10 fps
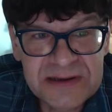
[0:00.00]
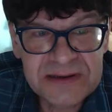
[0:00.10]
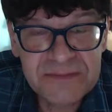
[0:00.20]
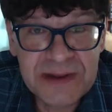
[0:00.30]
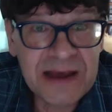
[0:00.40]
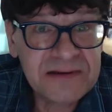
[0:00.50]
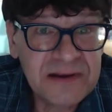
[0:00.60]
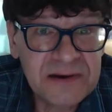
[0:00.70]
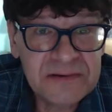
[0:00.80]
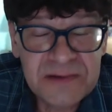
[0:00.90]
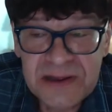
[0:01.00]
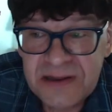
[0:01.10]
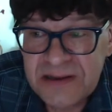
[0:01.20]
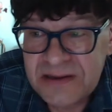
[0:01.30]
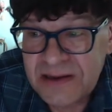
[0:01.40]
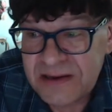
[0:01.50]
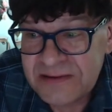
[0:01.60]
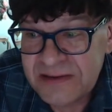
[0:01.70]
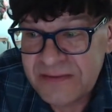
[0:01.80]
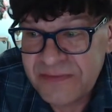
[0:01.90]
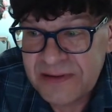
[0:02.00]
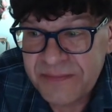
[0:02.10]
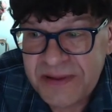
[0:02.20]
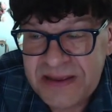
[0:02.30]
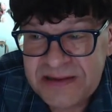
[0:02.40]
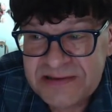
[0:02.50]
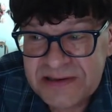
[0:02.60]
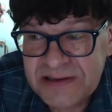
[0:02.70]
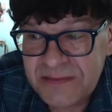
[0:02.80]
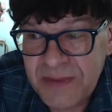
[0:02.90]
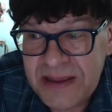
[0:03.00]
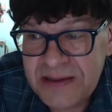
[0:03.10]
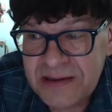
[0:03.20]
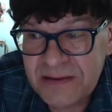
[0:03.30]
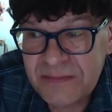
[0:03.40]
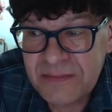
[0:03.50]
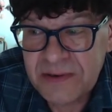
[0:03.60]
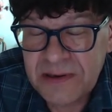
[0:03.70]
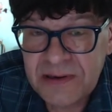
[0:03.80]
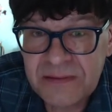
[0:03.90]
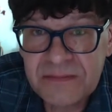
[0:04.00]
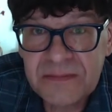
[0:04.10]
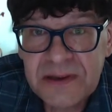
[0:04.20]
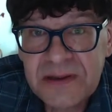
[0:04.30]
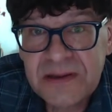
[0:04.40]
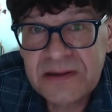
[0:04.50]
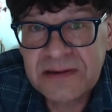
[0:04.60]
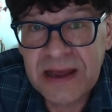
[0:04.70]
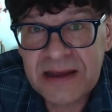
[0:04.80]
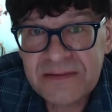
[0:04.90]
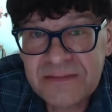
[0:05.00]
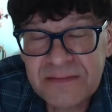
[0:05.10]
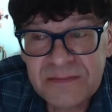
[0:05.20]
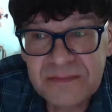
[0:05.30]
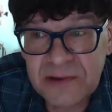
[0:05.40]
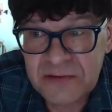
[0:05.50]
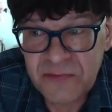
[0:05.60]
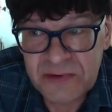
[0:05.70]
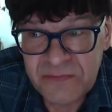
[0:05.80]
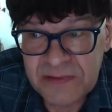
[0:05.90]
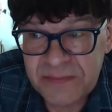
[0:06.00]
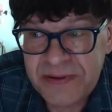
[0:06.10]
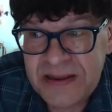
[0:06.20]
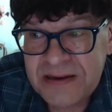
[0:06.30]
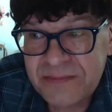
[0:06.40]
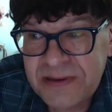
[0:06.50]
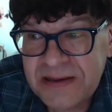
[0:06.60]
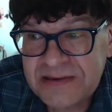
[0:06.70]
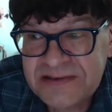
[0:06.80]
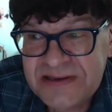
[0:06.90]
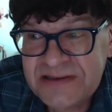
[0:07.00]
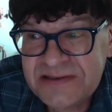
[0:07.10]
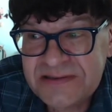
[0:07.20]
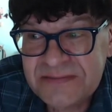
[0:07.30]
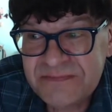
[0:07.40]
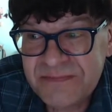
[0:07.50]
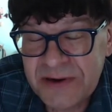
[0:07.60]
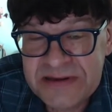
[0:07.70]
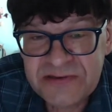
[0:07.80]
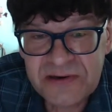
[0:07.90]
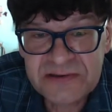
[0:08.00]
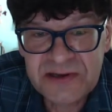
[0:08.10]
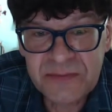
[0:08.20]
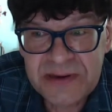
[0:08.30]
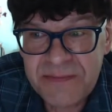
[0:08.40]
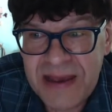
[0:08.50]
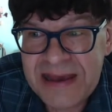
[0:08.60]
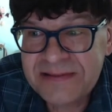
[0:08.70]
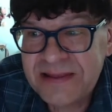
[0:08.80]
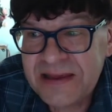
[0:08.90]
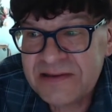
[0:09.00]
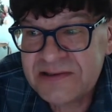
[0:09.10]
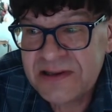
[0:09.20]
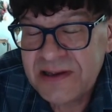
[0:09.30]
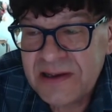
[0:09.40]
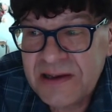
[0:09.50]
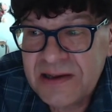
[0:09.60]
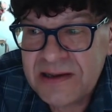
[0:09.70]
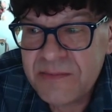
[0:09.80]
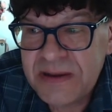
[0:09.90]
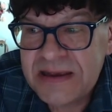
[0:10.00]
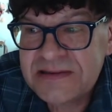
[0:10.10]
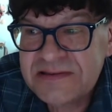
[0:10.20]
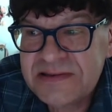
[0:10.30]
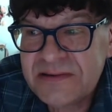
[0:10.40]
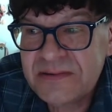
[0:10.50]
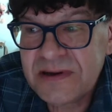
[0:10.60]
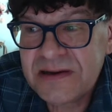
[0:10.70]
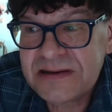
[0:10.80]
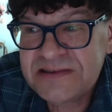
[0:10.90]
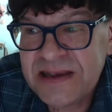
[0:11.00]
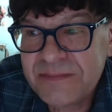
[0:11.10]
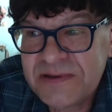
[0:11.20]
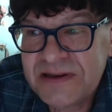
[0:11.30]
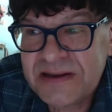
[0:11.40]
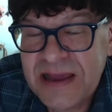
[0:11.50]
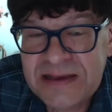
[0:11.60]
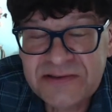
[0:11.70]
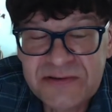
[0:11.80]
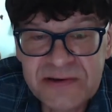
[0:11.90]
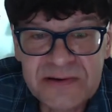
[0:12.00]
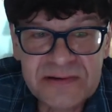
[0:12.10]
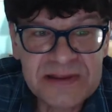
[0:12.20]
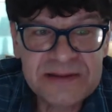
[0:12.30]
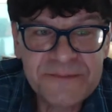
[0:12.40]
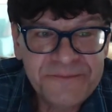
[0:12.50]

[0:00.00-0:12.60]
um, not go uh, to the Philippines. It can make him um, not look for a Filipina because he's he's heard so many bad things. He begins to uh, accept it as truth, and